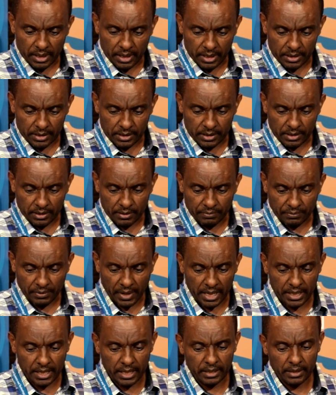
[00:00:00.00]
is
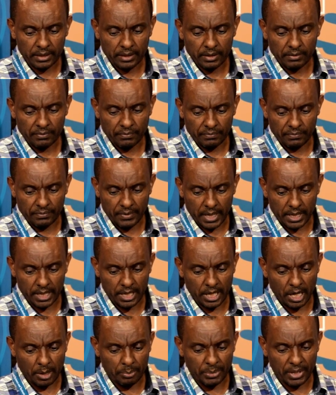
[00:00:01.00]
fading
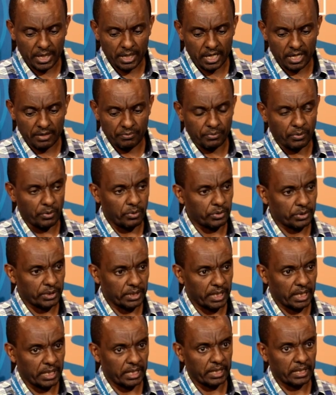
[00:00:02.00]
very rapidly for
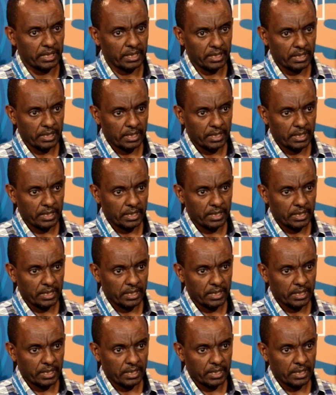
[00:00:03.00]
the